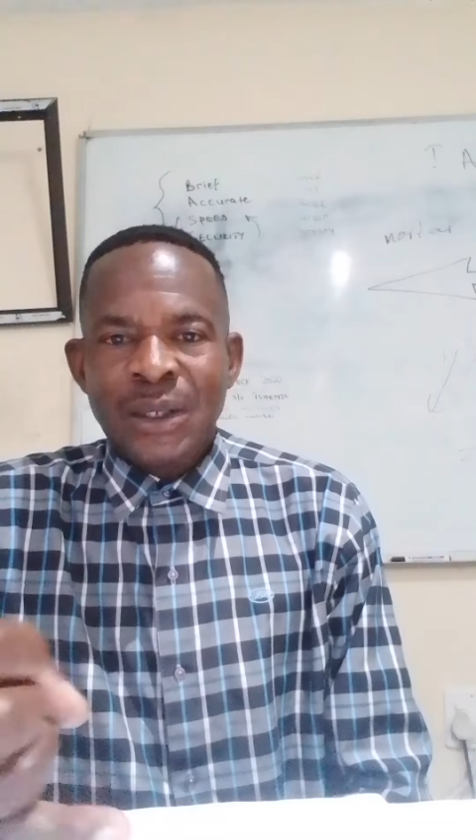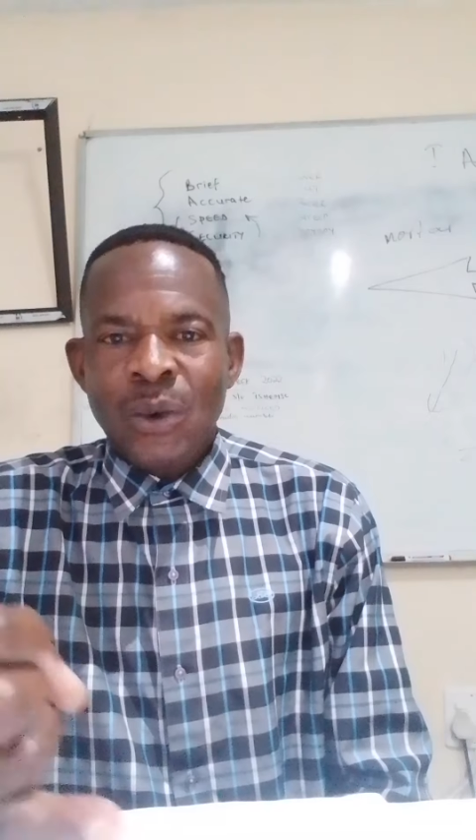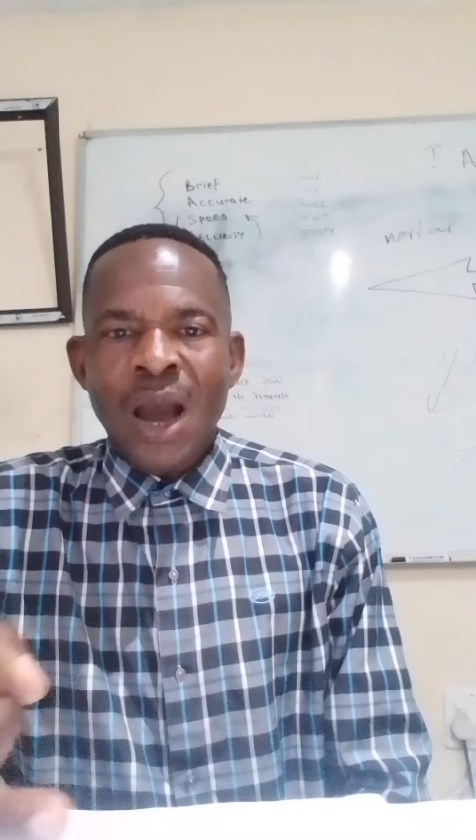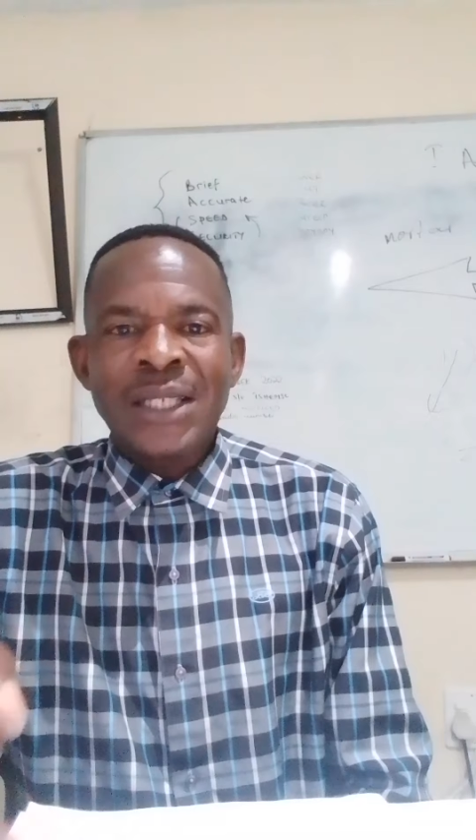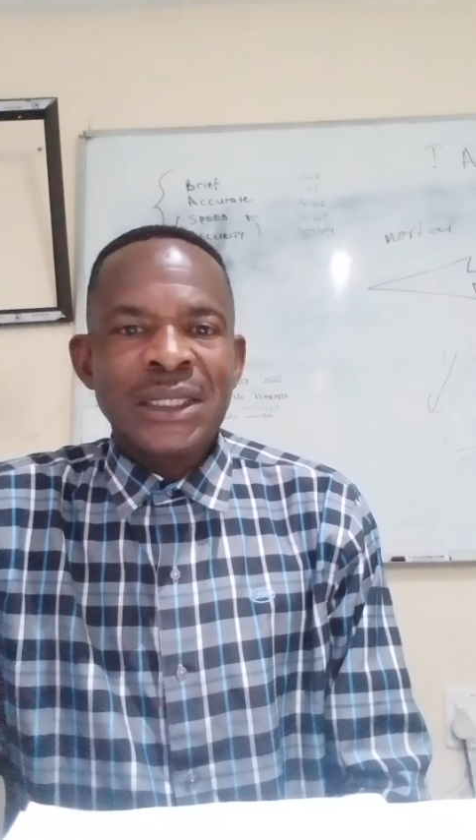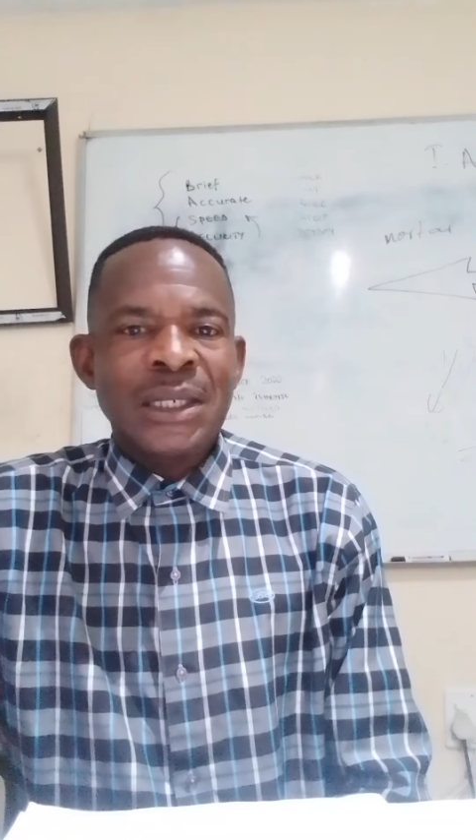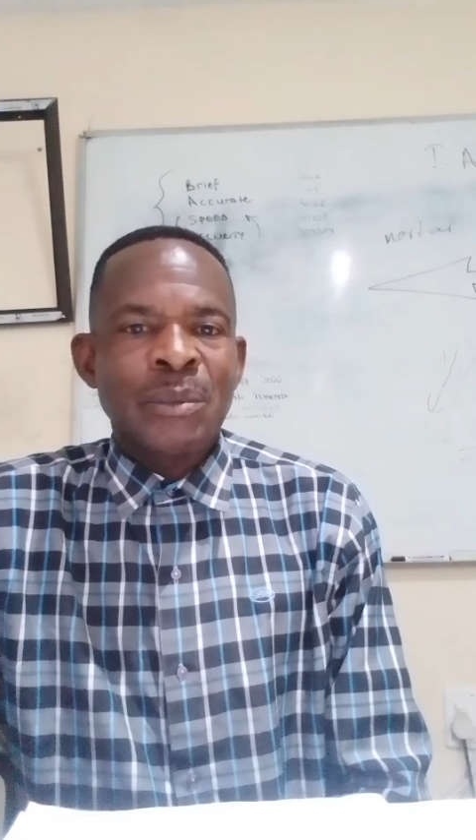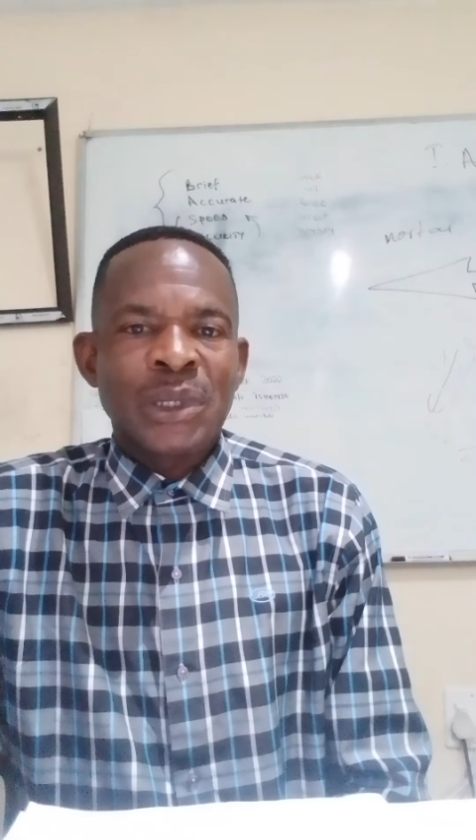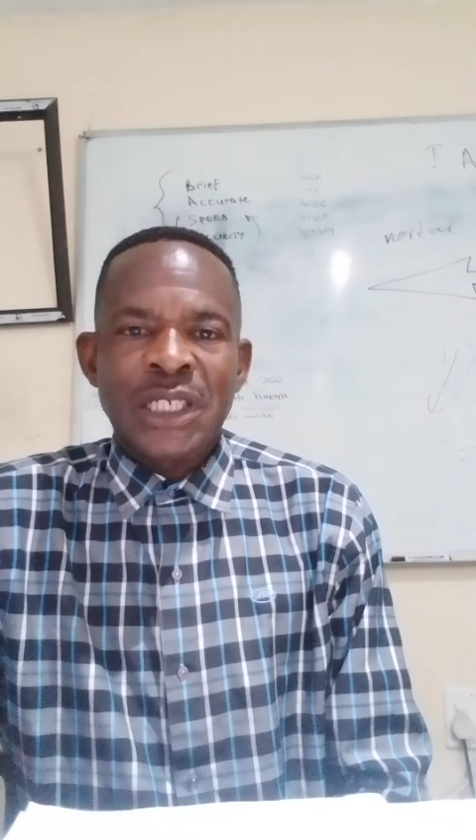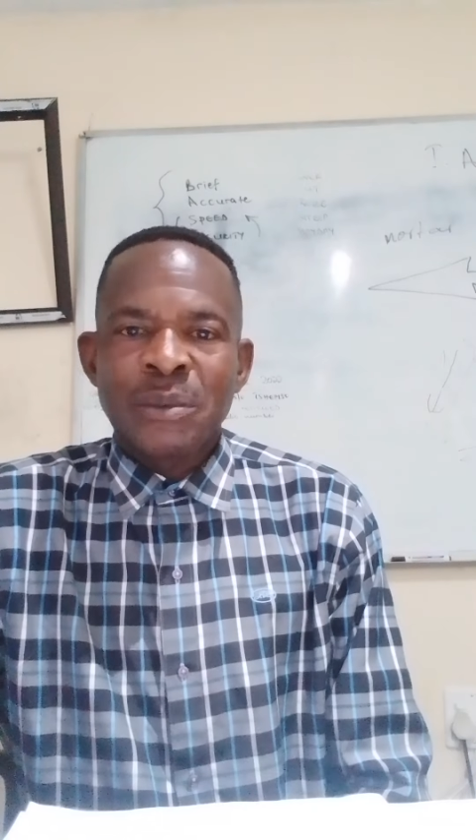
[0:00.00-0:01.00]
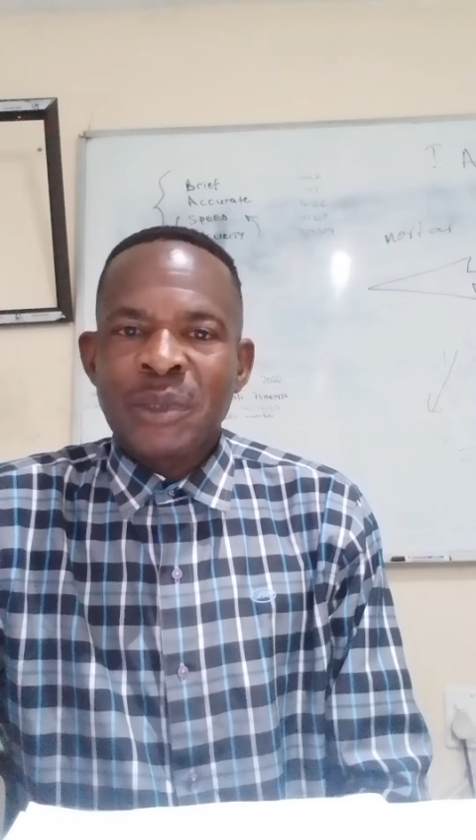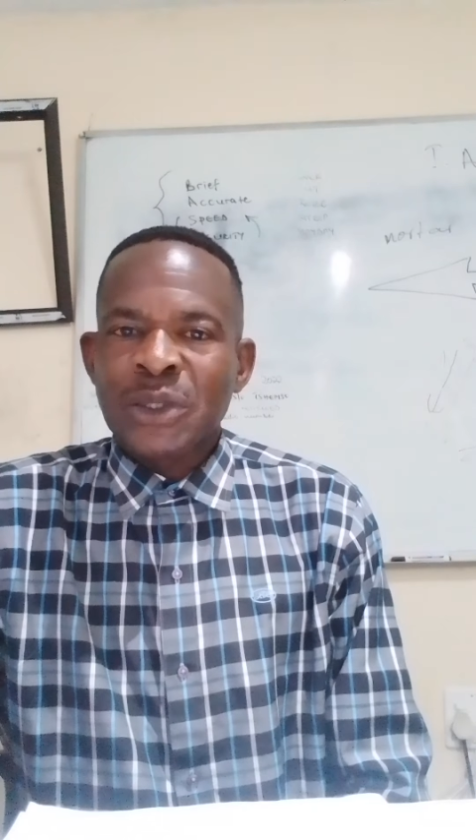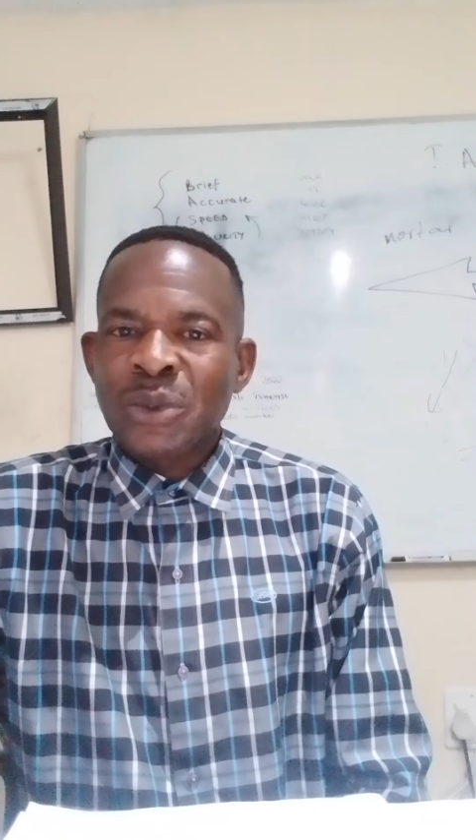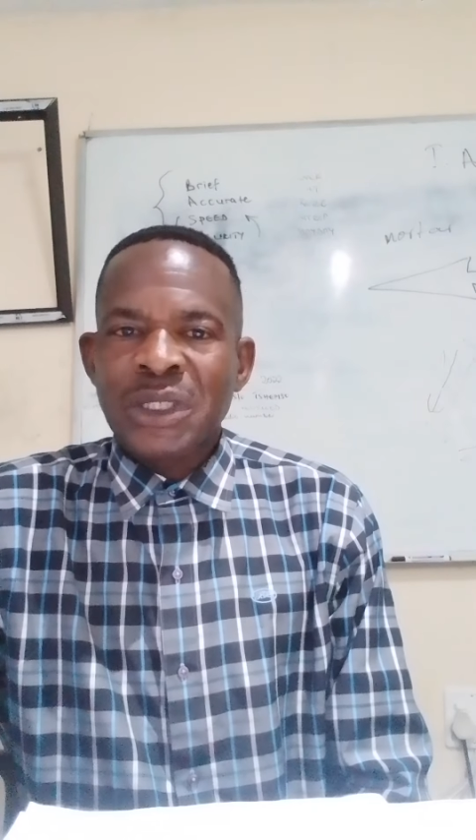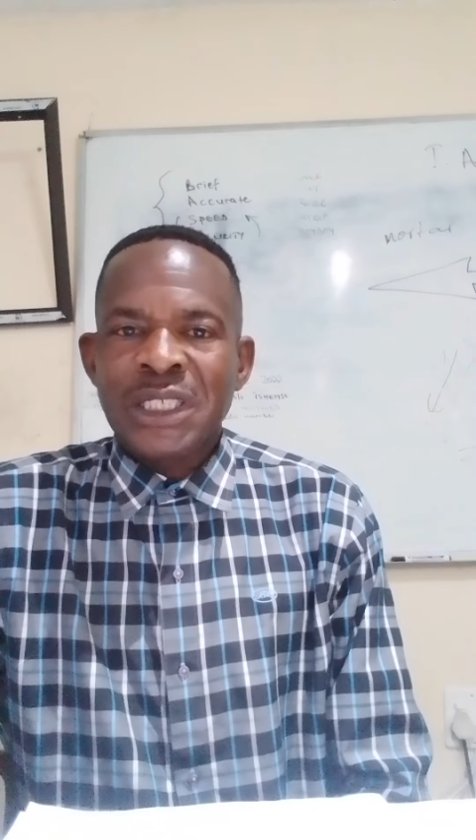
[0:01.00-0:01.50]
1, sabotage
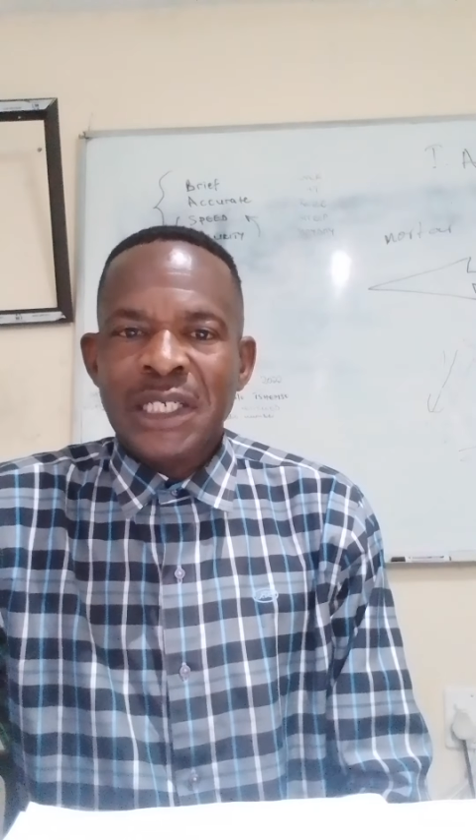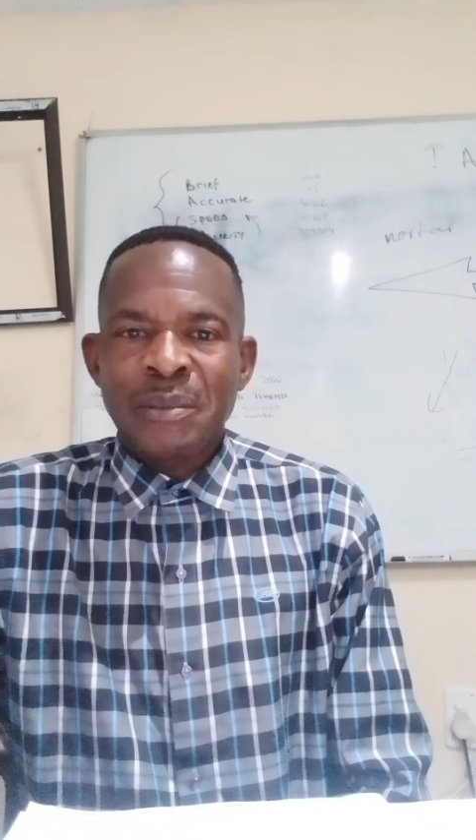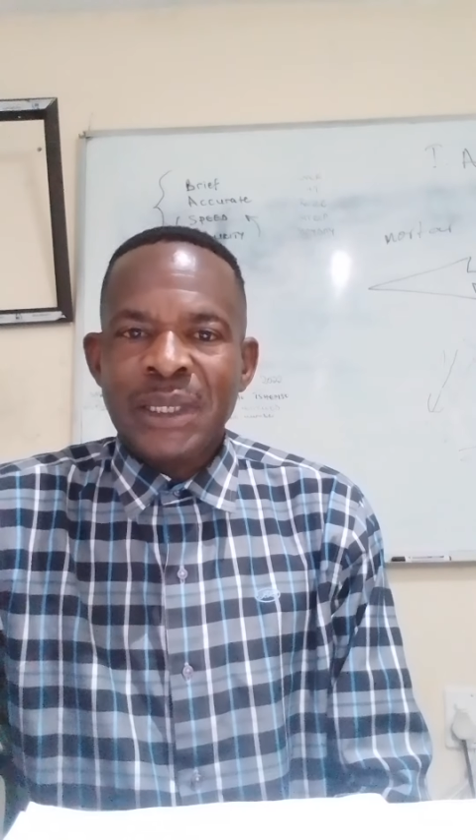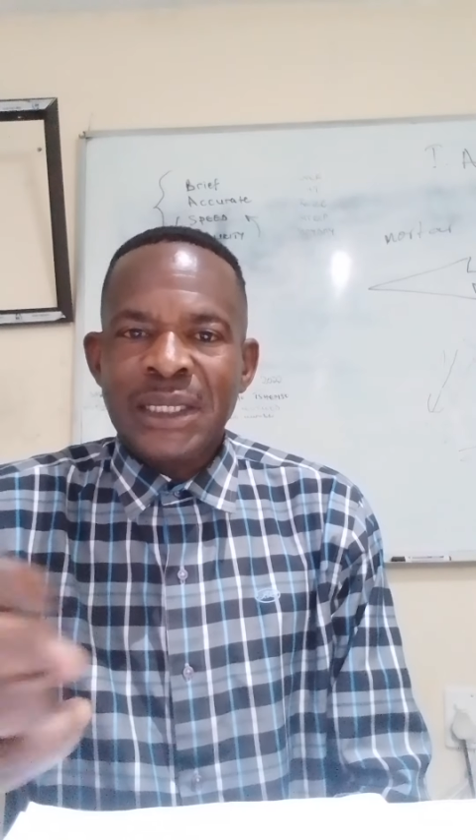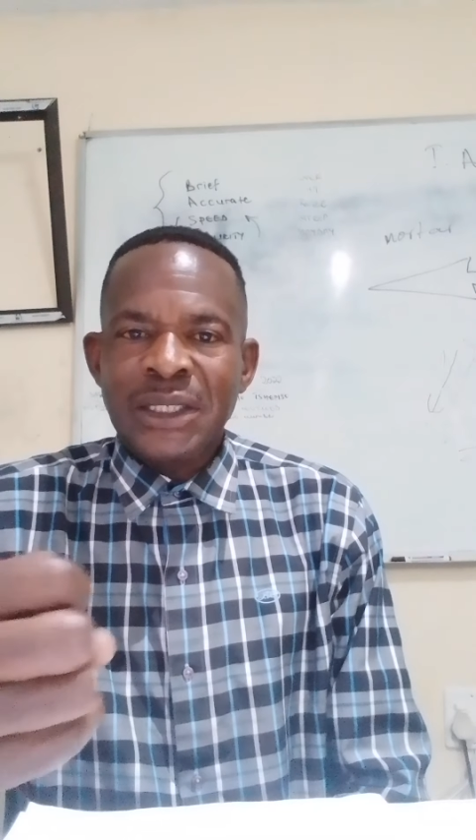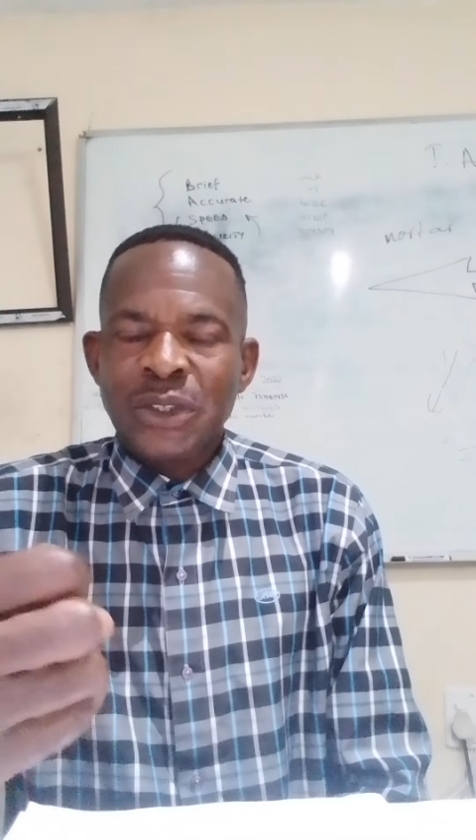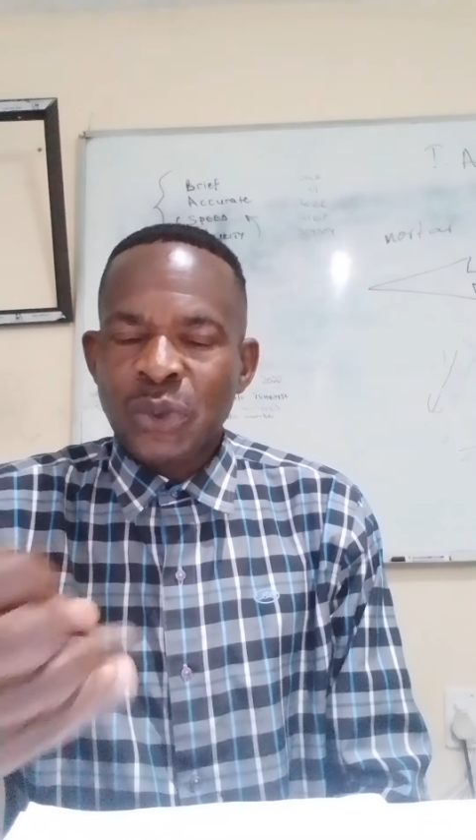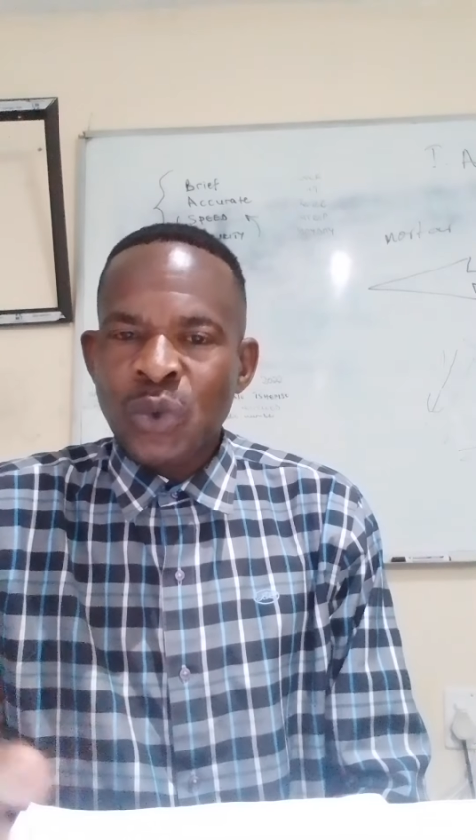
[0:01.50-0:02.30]
must not take place.